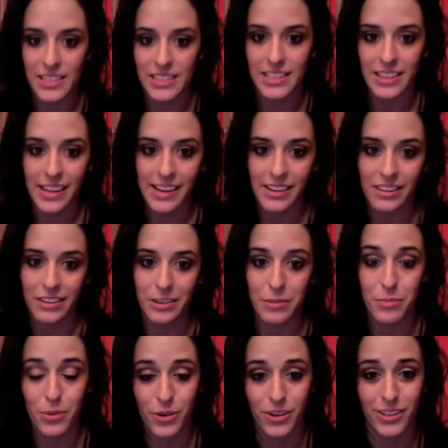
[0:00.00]
the light a little
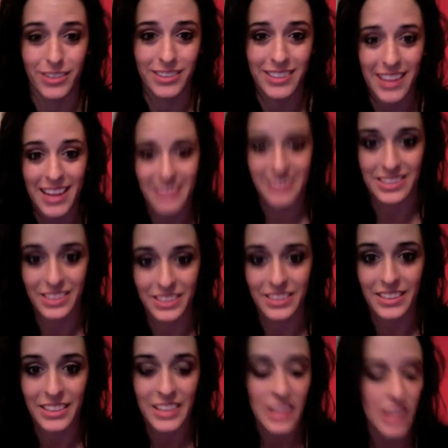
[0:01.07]
more. That's good.
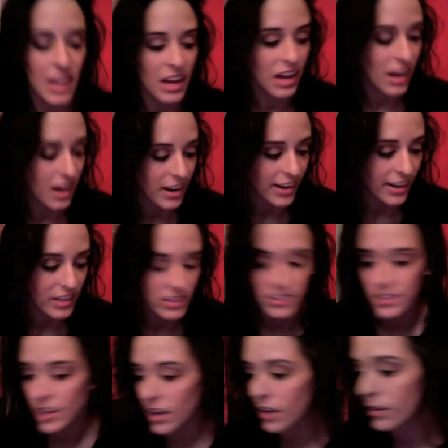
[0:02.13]
Alright,
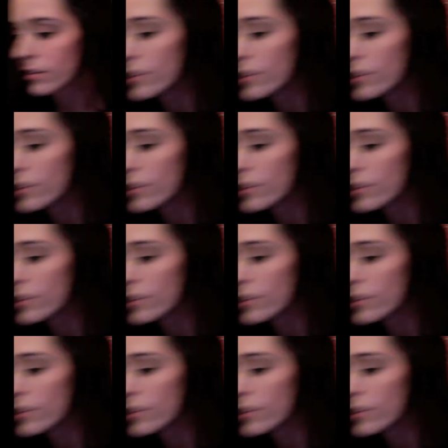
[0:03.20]
so